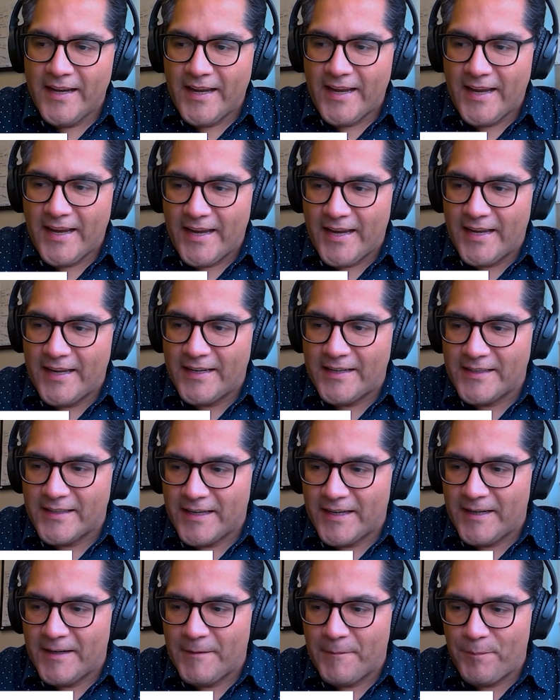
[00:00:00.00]
And
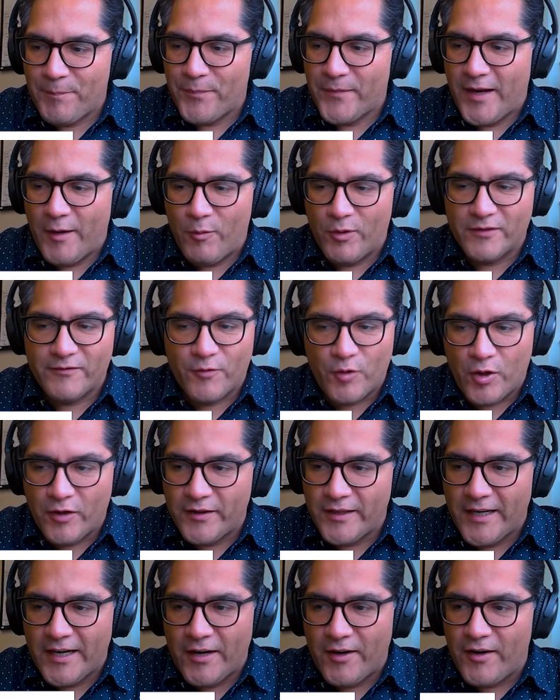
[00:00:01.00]
I was
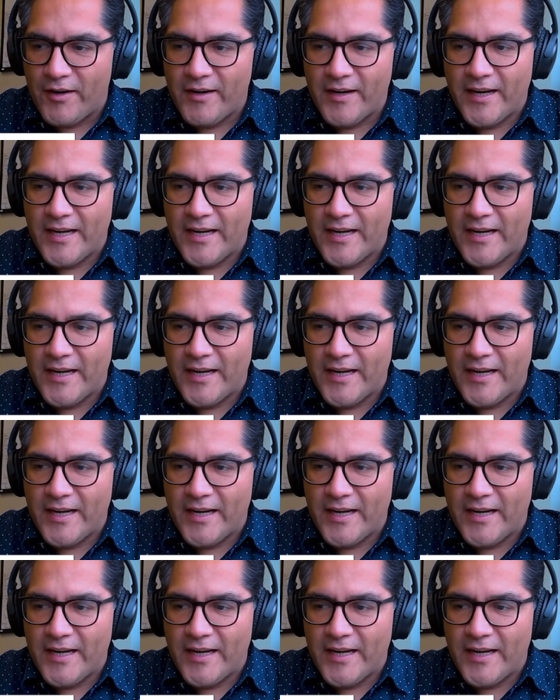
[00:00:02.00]
born there.